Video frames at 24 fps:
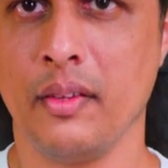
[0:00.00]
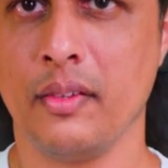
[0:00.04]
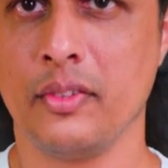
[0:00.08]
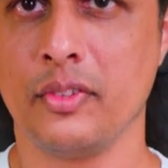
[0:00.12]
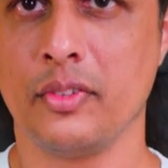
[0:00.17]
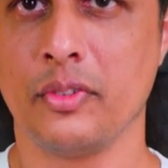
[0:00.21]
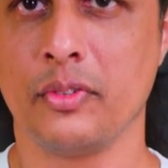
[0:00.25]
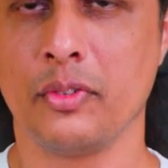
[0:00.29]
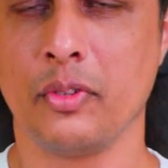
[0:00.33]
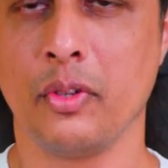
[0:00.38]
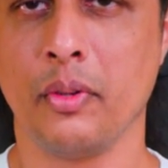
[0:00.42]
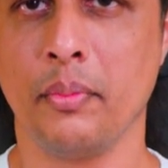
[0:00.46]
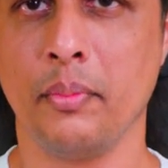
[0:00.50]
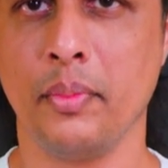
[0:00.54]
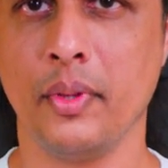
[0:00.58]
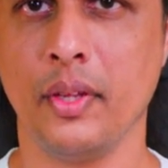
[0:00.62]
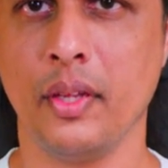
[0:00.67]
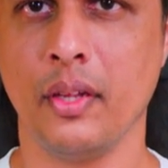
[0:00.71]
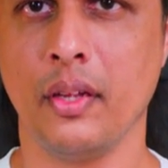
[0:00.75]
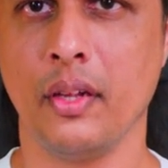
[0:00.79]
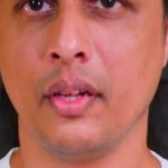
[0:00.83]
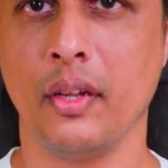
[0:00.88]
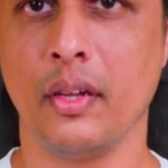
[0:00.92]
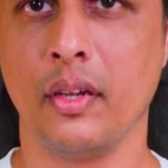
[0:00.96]
Should go
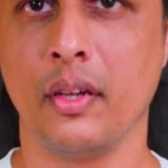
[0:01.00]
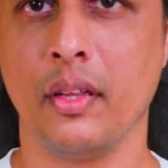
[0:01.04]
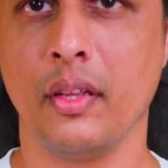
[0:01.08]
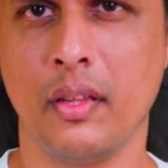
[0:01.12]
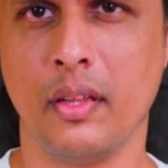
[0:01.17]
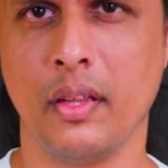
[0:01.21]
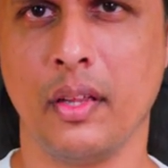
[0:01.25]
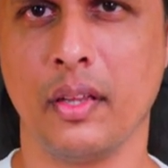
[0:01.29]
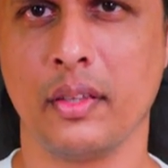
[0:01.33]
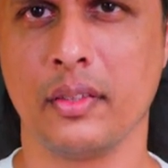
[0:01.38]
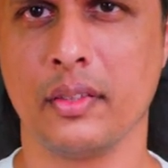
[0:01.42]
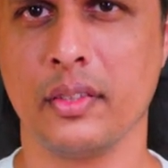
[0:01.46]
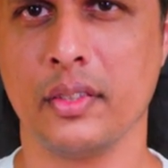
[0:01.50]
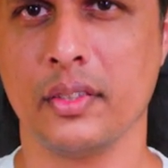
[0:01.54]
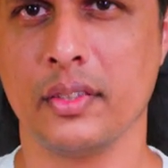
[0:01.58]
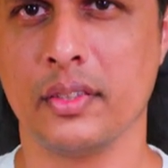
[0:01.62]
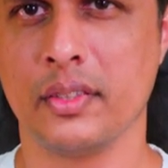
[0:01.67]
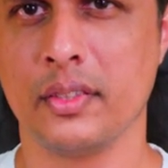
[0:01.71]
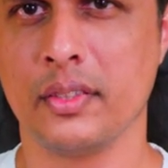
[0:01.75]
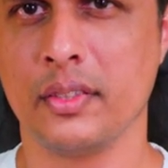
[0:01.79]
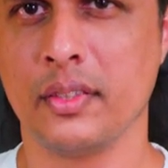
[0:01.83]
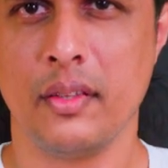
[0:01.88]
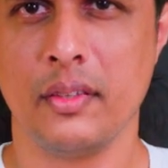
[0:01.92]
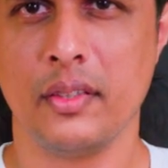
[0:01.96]
behind like
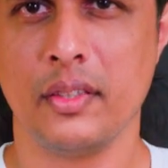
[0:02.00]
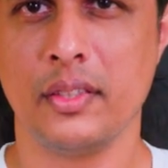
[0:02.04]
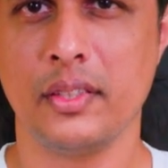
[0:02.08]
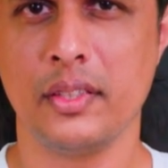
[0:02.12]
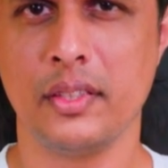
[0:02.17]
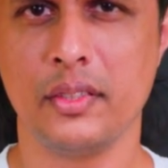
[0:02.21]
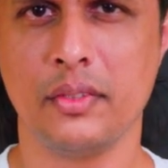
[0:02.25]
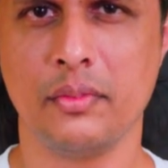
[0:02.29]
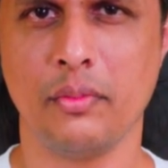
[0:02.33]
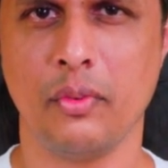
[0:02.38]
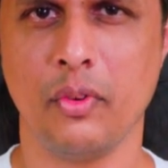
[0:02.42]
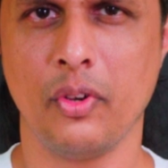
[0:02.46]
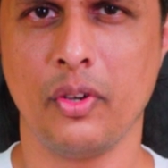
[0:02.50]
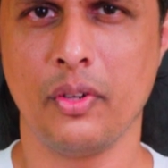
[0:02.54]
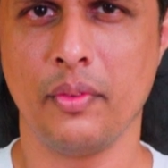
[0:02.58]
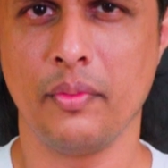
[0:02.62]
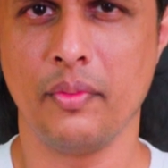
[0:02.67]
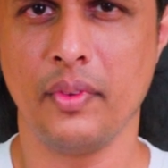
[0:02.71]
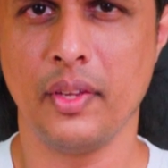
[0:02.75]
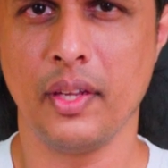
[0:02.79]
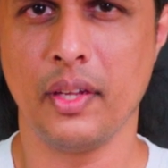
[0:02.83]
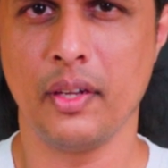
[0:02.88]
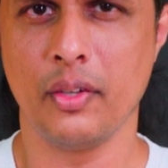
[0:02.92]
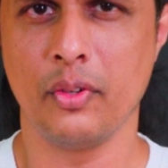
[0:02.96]
this. This is what
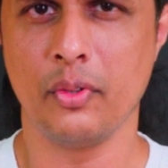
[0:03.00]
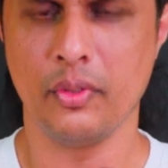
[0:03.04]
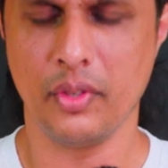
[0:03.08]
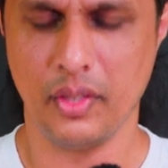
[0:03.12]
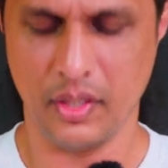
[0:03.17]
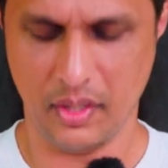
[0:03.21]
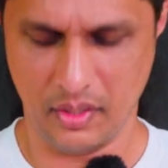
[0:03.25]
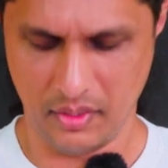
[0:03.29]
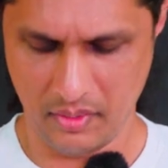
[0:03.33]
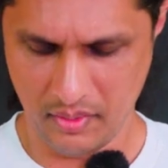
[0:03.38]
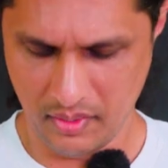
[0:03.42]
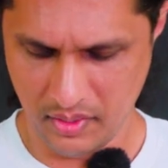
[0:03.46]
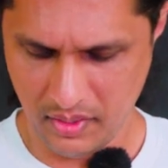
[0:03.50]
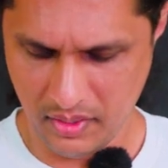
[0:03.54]
we are doing.